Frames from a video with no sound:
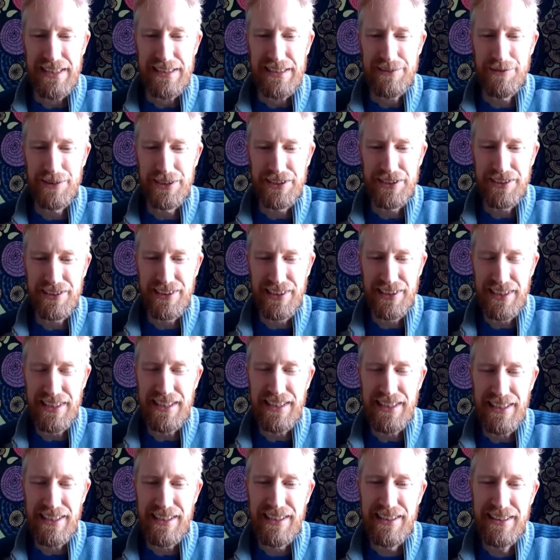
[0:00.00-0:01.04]
was
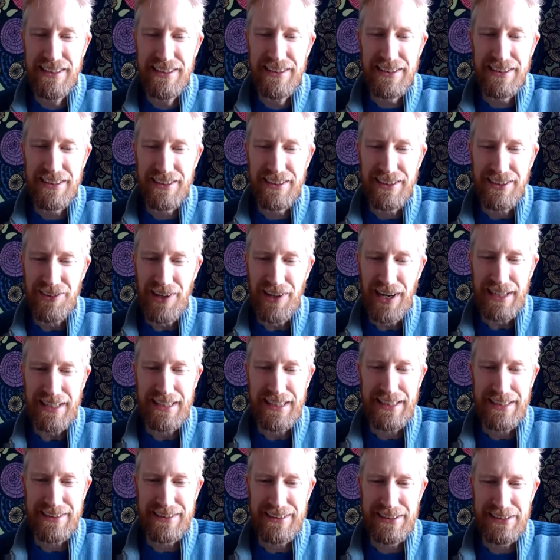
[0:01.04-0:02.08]

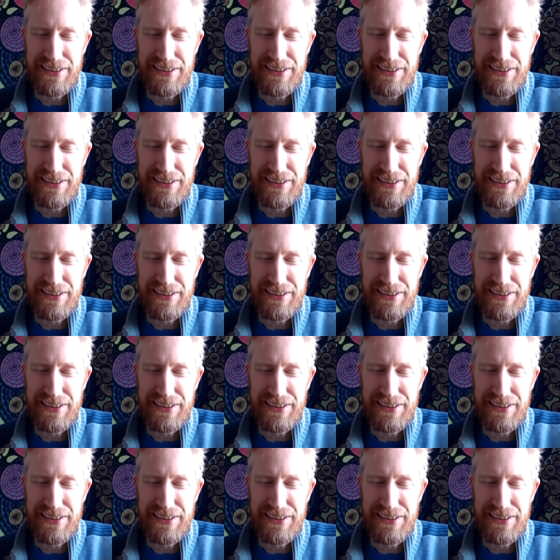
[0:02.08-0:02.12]
cracking the